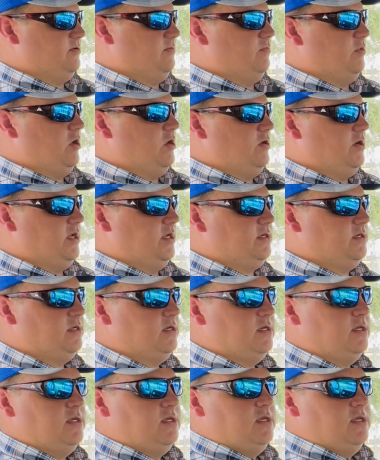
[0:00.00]
or broken.
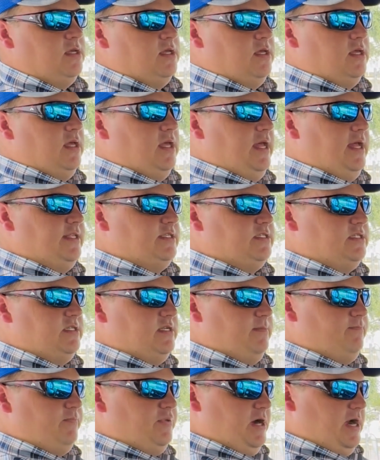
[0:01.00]
It's
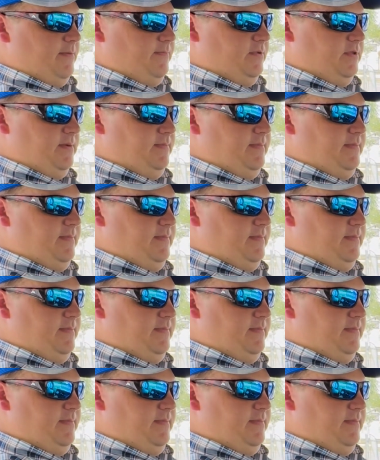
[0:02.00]
properly